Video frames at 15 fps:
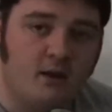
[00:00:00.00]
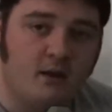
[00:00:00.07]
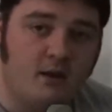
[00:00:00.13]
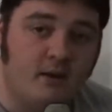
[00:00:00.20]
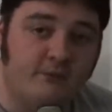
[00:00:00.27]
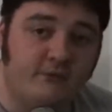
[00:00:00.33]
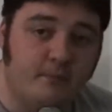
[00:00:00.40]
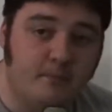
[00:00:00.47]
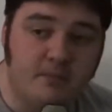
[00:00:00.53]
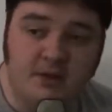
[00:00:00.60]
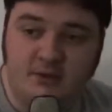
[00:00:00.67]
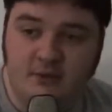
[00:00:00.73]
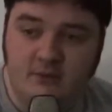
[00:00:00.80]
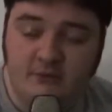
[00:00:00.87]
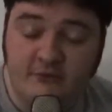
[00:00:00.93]
I have some
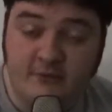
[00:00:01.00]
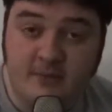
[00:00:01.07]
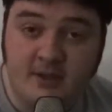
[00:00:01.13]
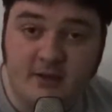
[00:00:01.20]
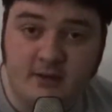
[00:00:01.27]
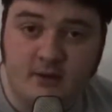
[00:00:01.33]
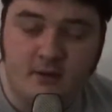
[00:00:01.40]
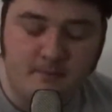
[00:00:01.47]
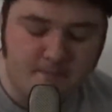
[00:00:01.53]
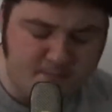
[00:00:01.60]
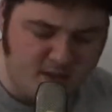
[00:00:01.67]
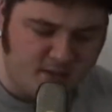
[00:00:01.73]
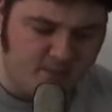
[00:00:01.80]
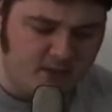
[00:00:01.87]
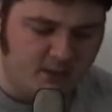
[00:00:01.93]
big news to make here.
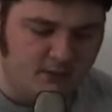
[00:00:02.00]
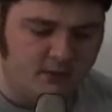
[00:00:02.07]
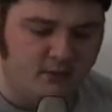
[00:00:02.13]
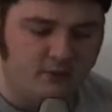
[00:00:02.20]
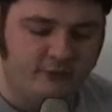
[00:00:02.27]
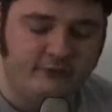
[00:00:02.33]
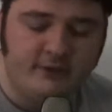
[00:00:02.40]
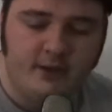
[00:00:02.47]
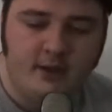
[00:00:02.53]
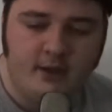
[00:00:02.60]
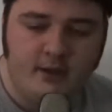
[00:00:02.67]
Big, big news.